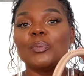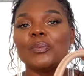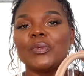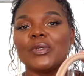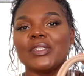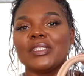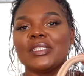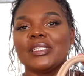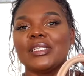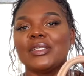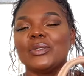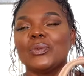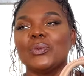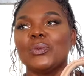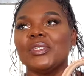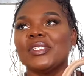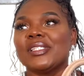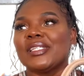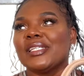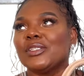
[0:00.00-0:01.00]
person who
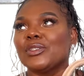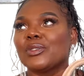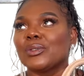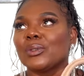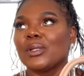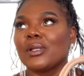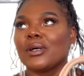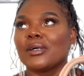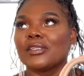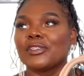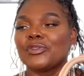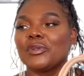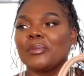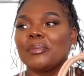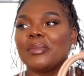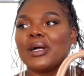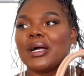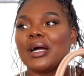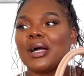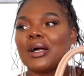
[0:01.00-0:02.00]
is into a luxury
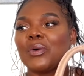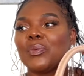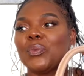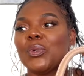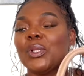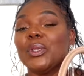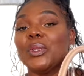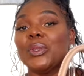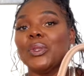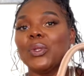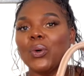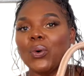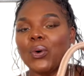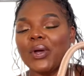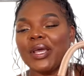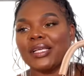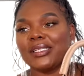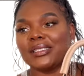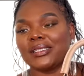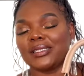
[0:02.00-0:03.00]
bag will know
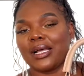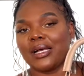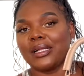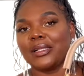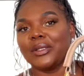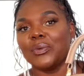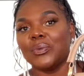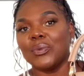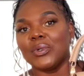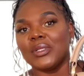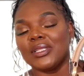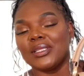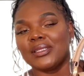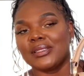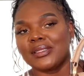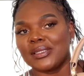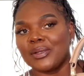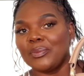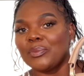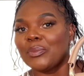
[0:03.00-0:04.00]
exactly what the
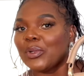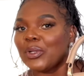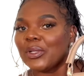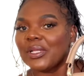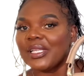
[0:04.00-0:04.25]
symbol